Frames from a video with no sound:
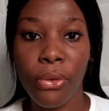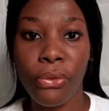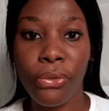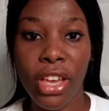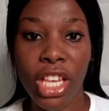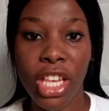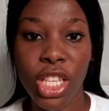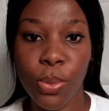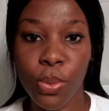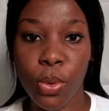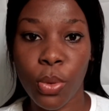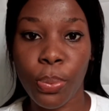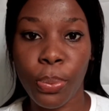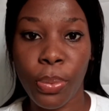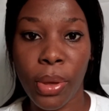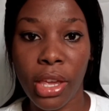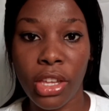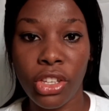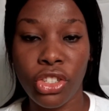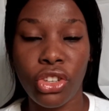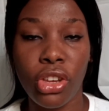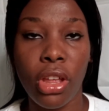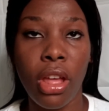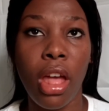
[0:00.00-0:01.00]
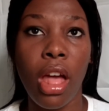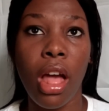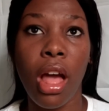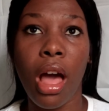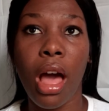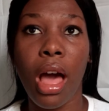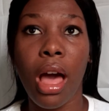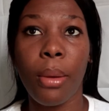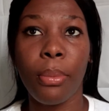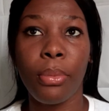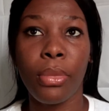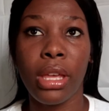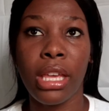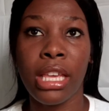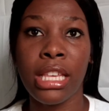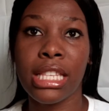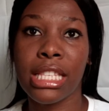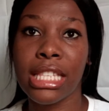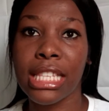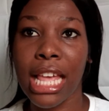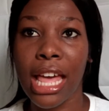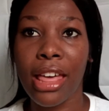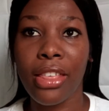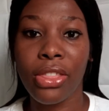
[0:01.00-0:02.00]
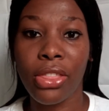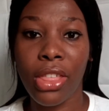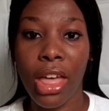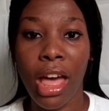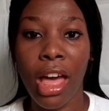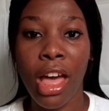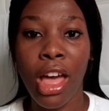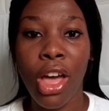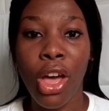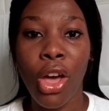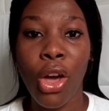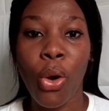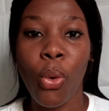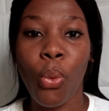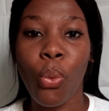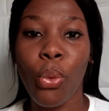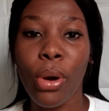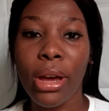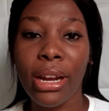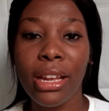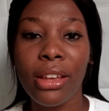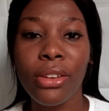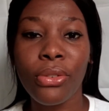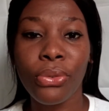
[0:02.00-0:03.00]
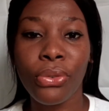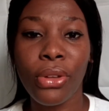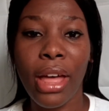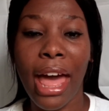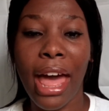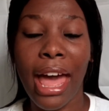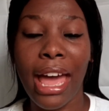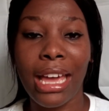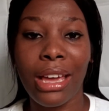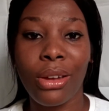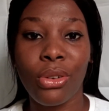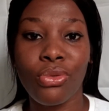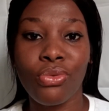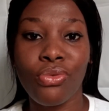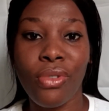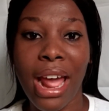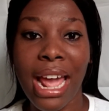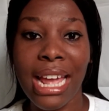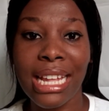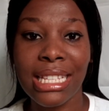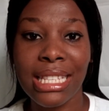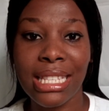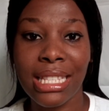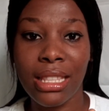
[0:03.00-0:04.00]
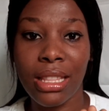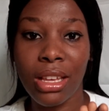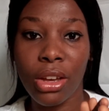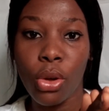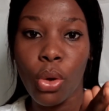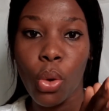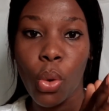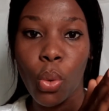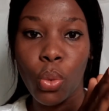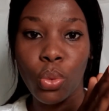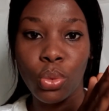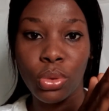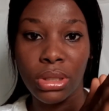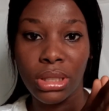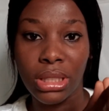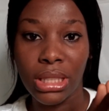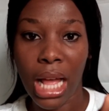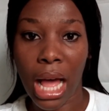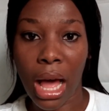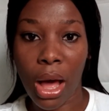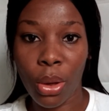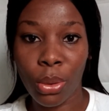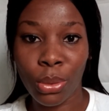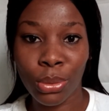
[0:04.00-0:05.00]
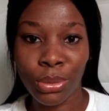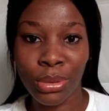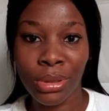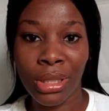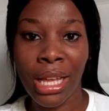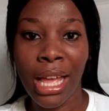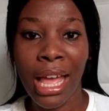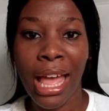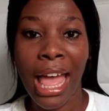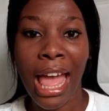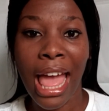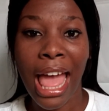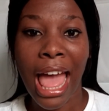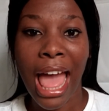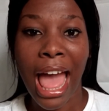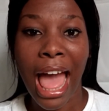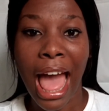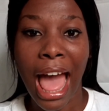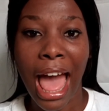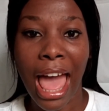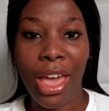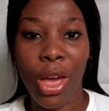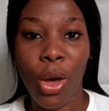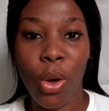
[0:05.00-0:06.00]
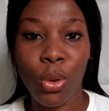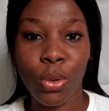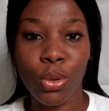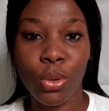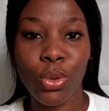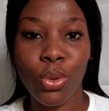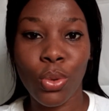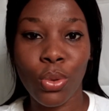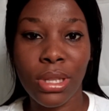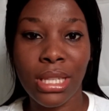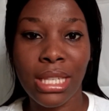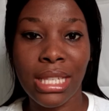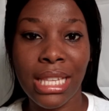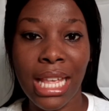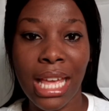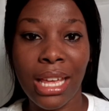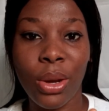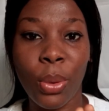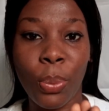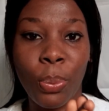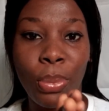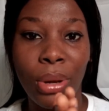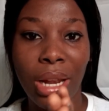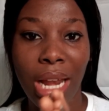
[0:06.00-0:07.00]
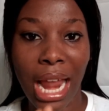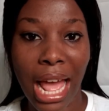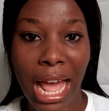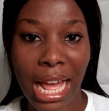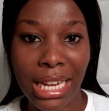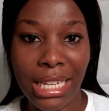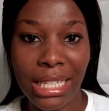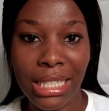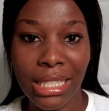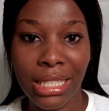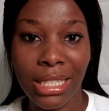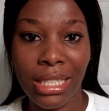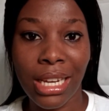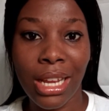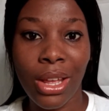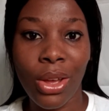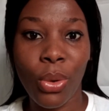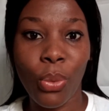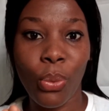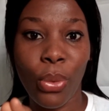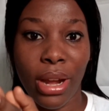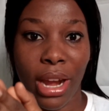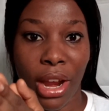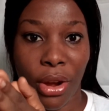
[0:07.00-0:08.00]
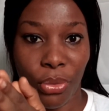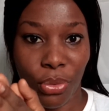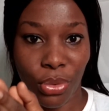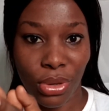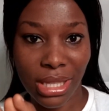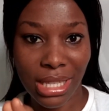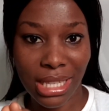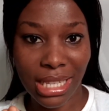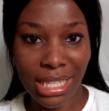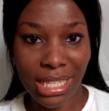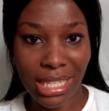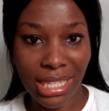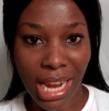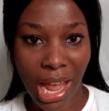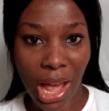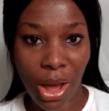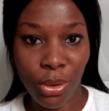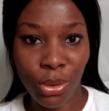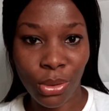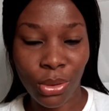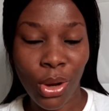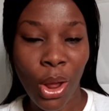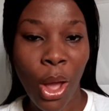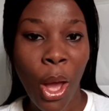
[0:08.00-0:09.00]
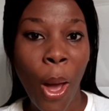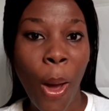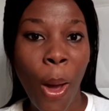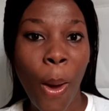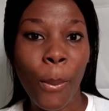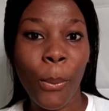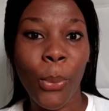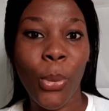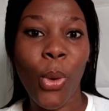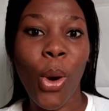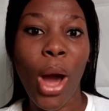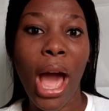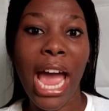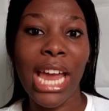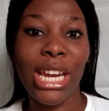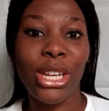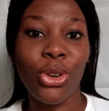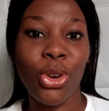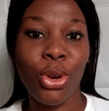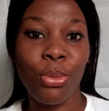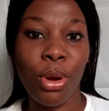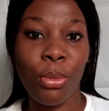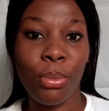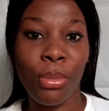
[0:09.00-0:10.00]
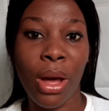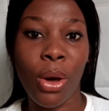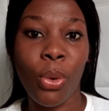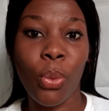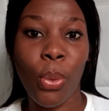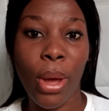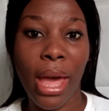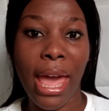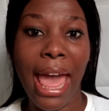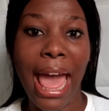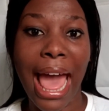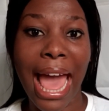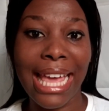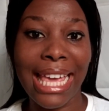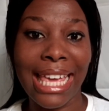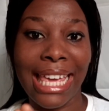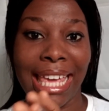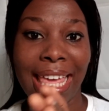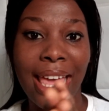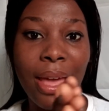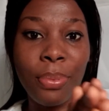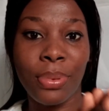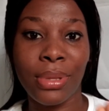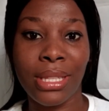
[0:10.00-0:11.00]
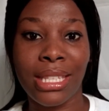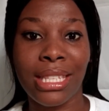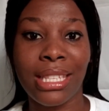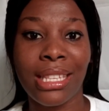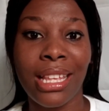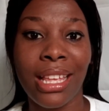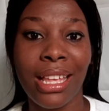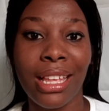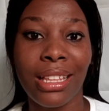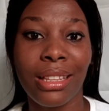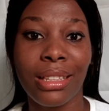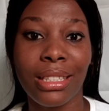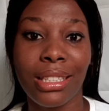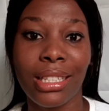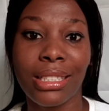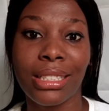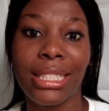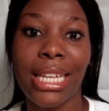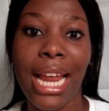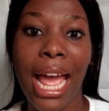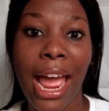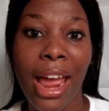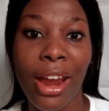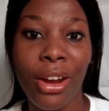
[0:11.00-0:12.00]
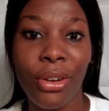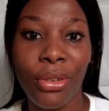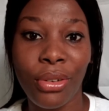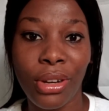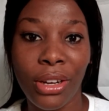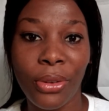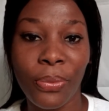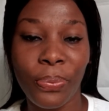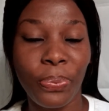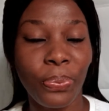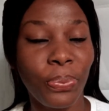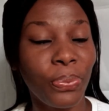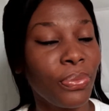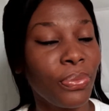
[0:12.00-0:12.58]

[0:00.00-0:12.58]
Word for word: Facebook page, um, he said that, what if I write the goals down? I also set a plan when I wrote it down, but I don't remember where I kept the diary.